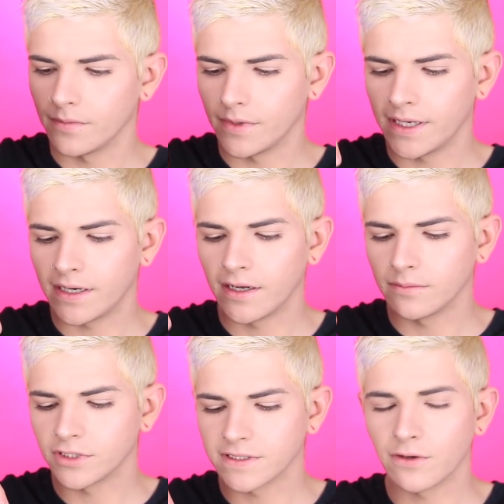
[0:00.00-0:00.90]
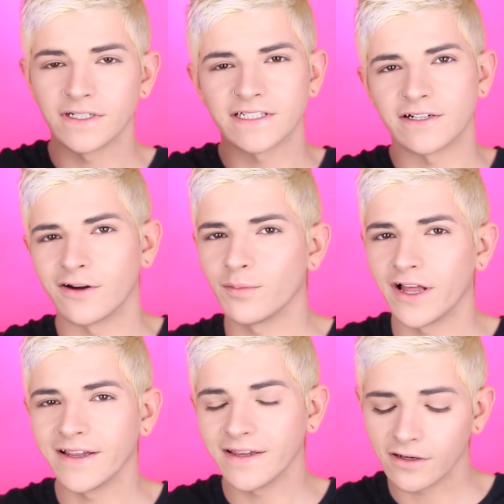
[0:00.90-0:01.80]
and I'm just going to start
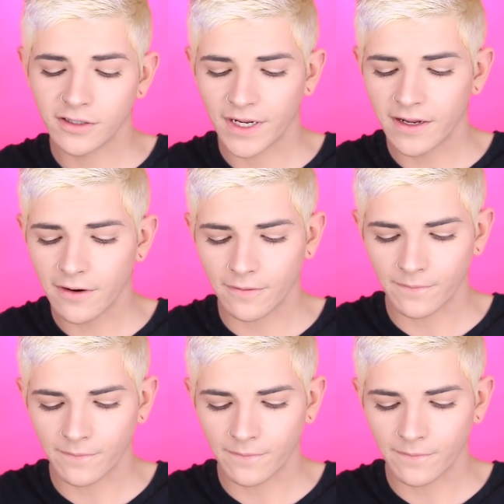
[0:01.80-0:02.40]
applying it onto my hair.